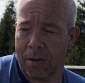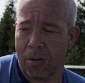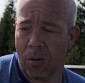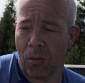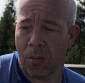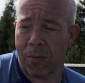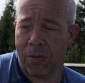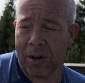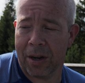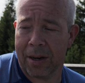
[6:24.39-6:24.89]

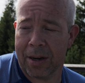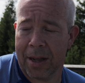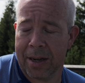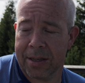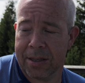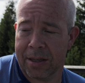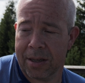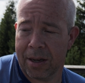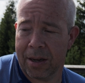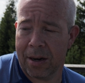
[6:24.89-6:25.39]
hopefully
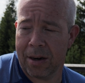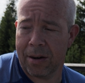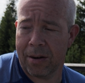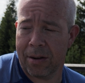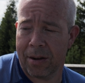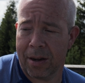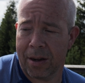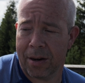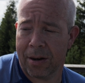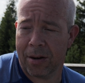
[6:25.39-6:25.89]
next year,
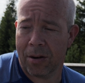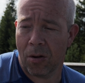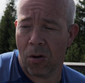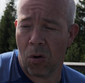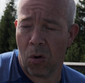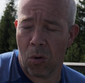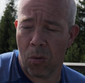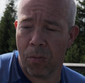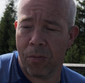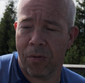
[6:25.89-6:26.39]
and
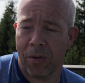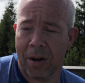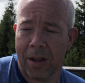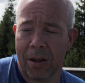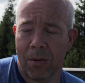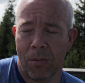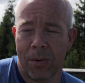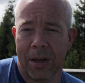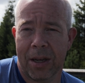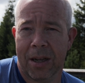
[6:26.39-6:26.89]

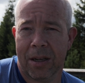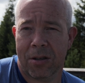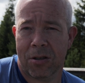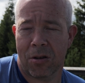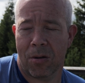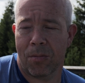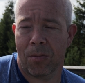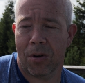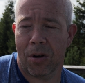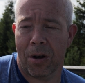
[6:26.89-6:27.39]
hopefully we get
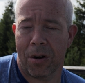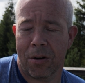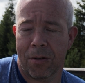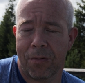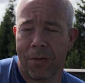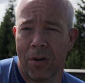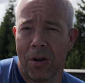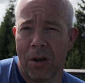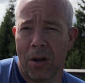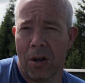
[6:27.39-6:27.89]
some kind
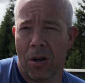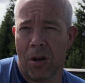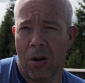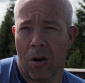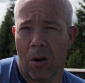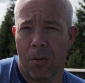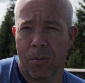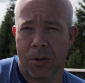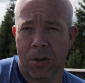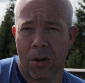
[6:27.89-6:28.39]
of
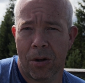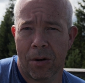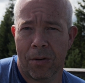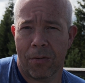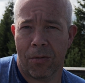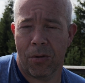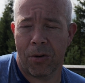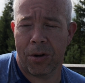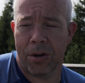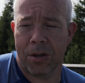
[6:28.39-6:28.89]
obstacle
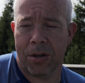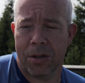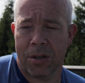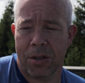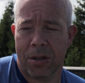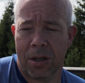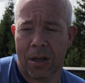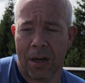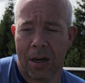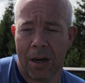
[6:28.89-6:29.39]

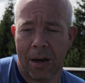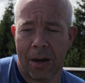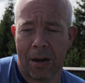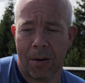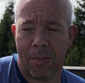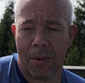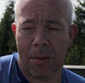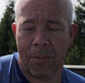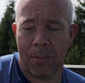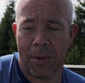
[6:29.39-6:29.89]
avoidance and a
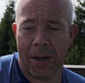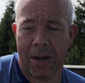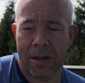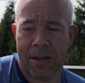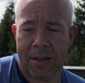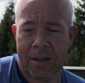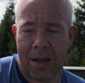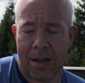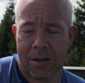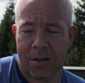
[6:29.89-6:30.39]
little bit bigger
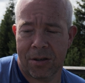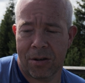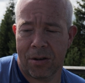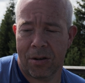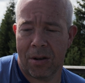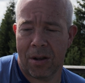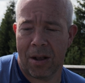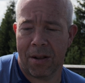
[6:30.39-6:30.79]
sensor.